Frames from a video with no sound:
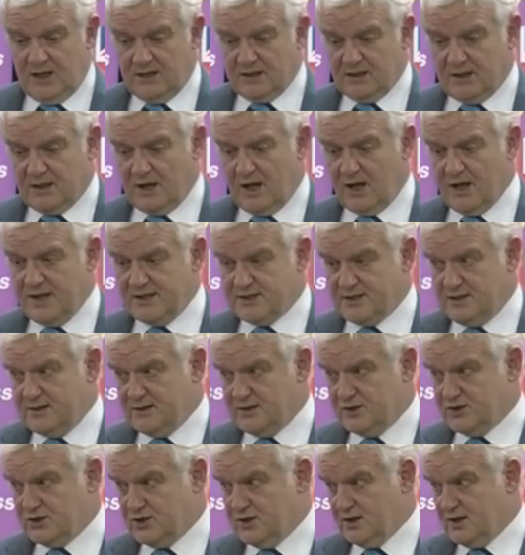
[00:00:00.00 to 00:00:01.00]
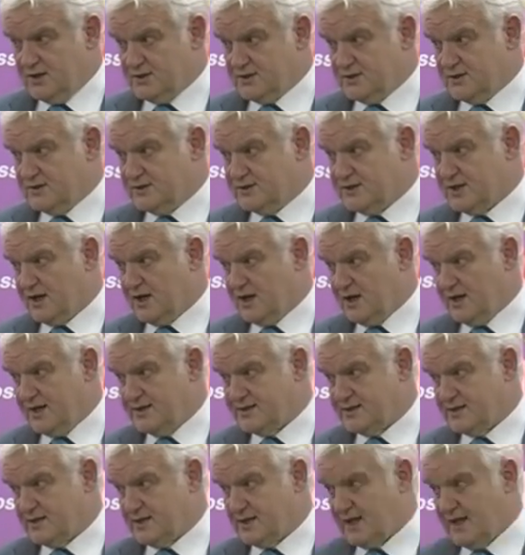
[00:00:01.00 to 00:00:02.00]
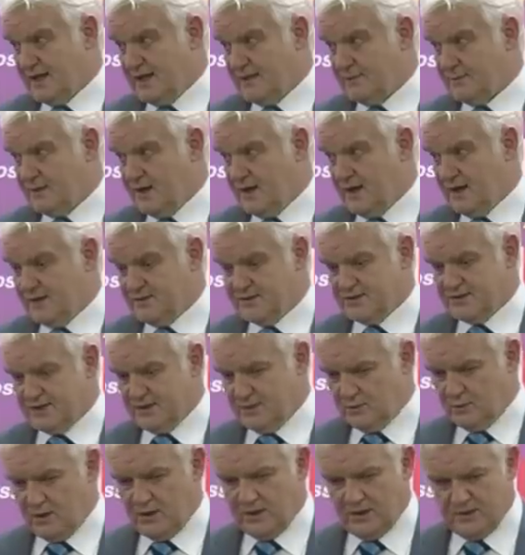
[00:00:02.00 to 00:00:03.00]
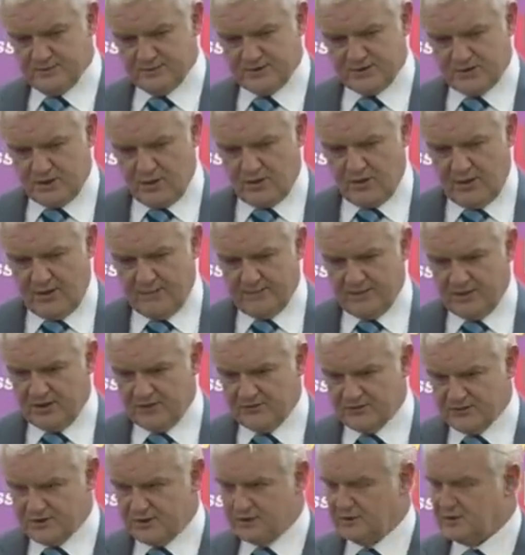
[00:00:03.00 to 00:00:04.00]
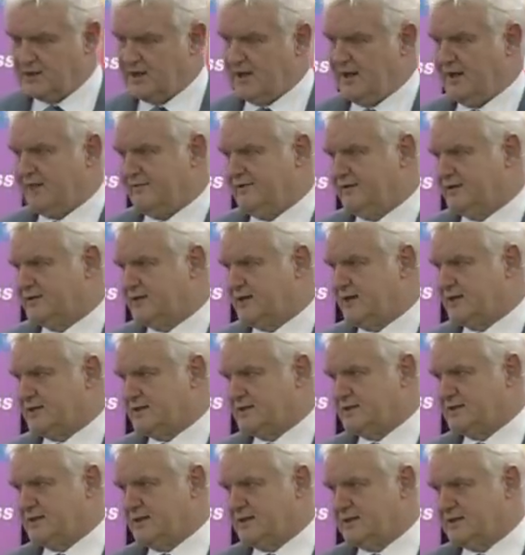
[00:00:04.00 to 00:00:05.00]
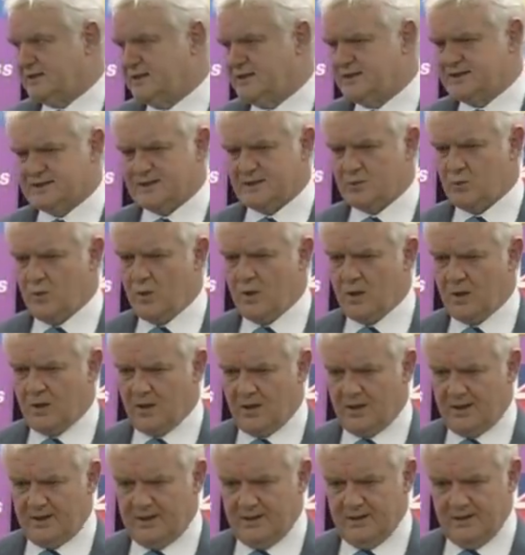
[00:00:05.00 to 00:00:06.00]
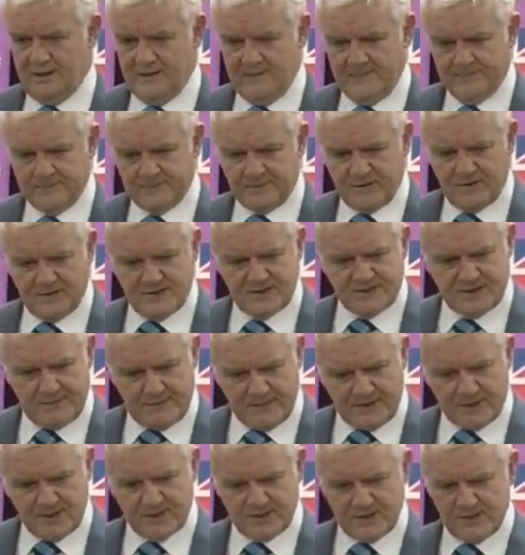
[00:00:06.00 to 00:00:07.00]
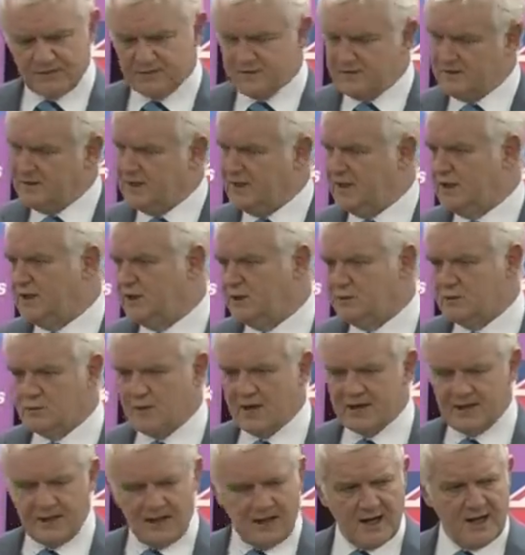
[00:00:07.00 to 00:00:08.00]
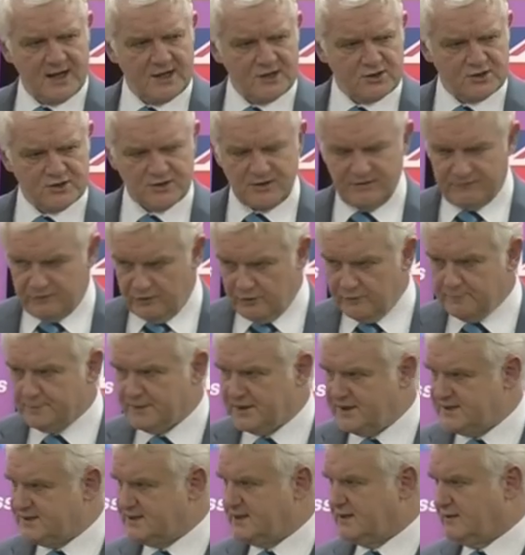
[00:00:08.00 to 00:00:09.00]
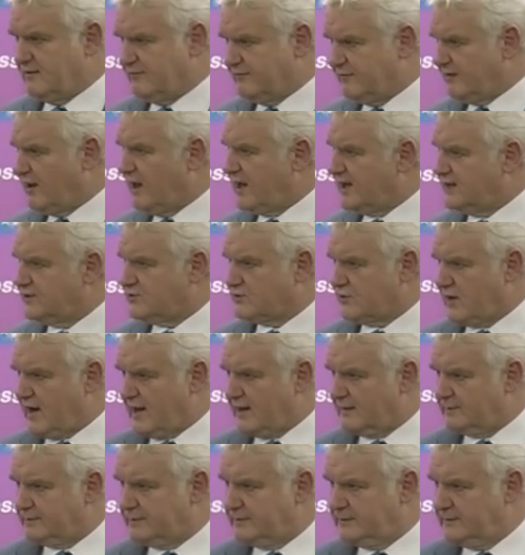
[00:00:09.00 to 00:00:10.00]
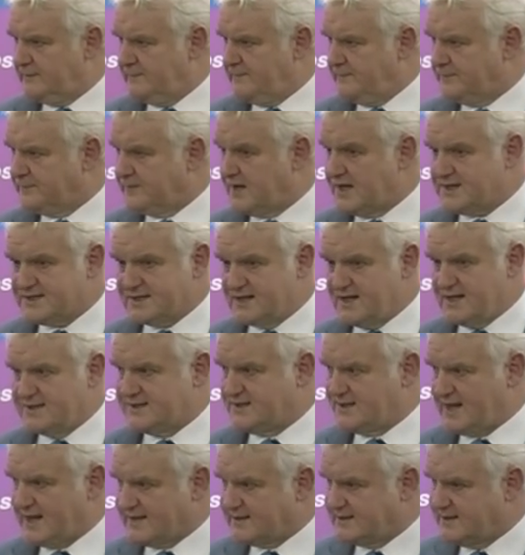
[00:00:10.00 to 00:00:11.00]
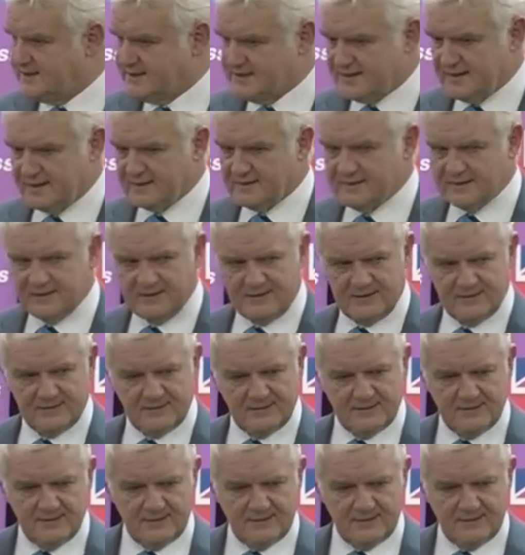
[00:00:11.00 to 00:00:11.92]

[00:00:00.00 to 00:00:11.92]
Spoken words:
And the guys in the shirts and ties that came round said, well, I'm sorry, but you've still got to have it tested. And he said, why? And they said, because under the EU regulations, if you put it in a fly trap, it's an insecticide.